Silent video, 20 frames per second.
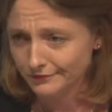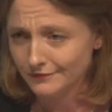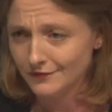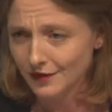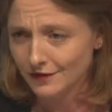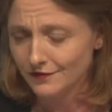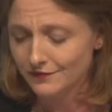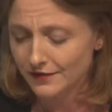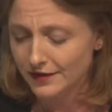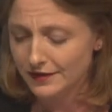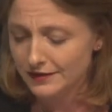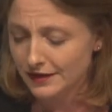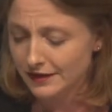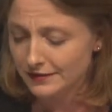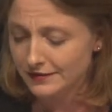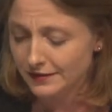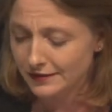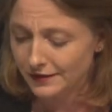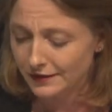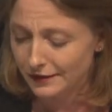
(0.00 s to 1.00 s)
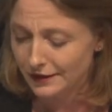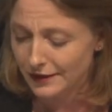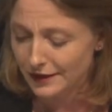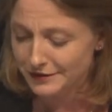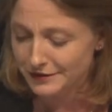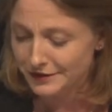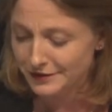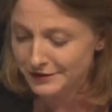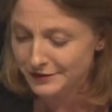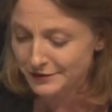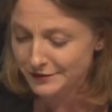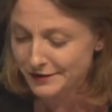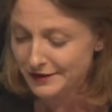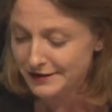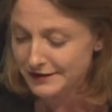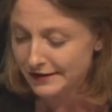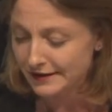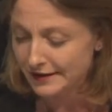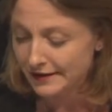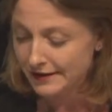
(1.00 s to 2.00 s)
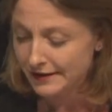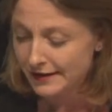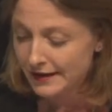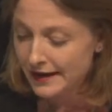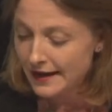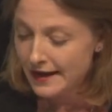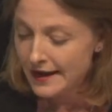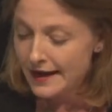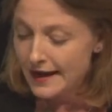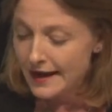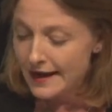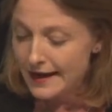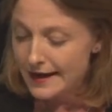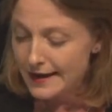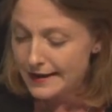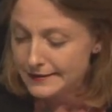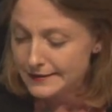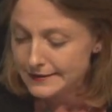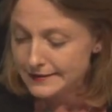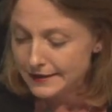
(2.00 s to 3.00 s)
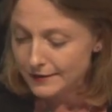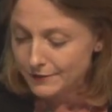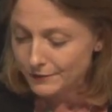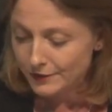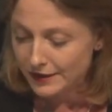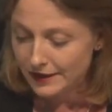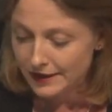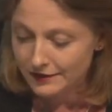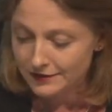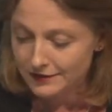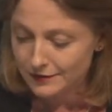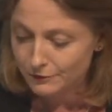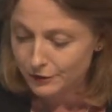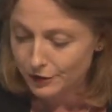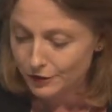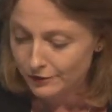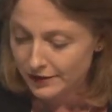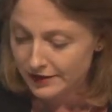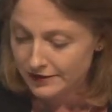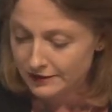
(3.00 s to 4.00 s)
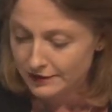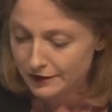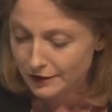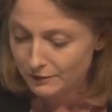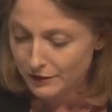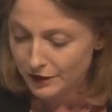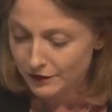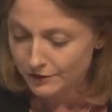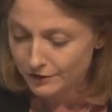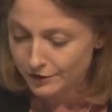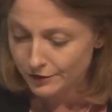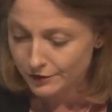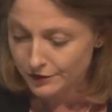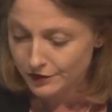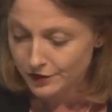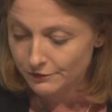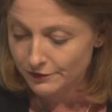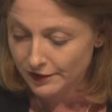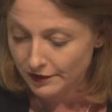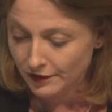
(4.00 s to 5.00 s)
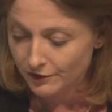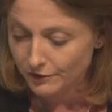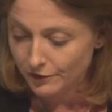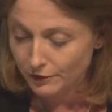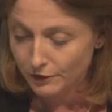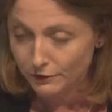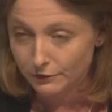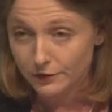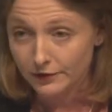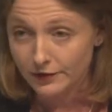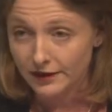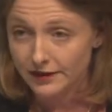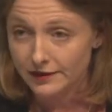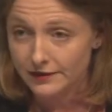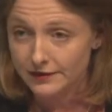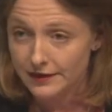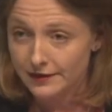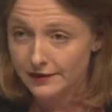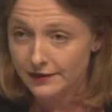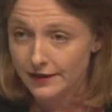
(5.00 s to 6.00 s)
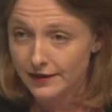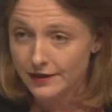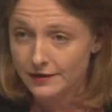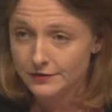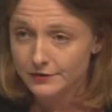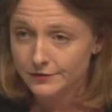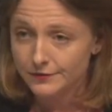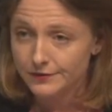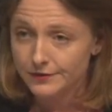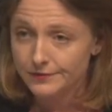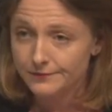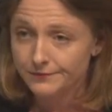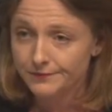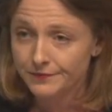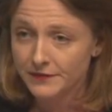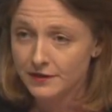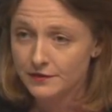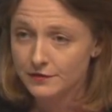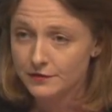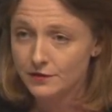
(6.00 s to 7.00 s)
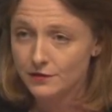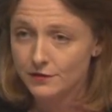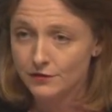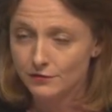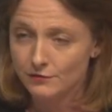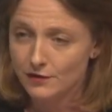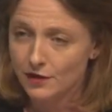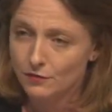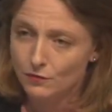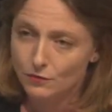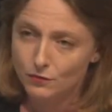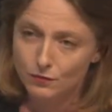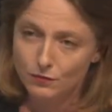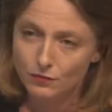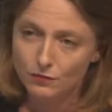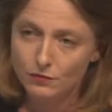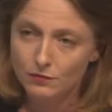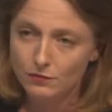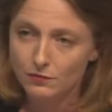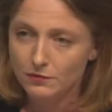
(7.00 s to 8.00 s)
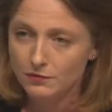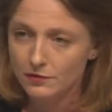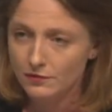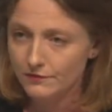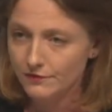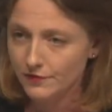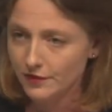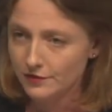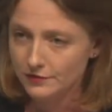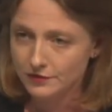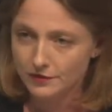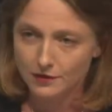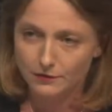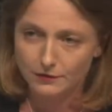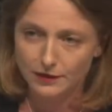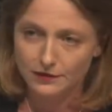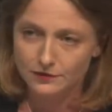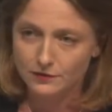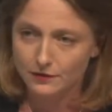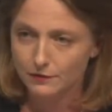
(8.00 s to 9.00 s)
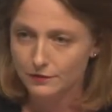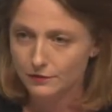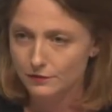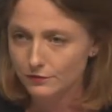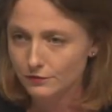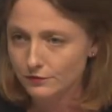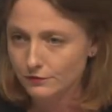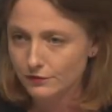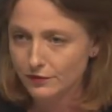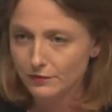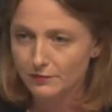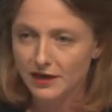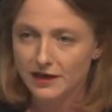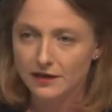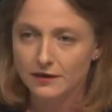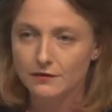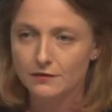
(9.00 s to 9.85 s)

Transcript: fantastic and engaging storyteller. And we had some requests come in, of course, directly from the world leader delegations. So throughout all of those goings on and all the media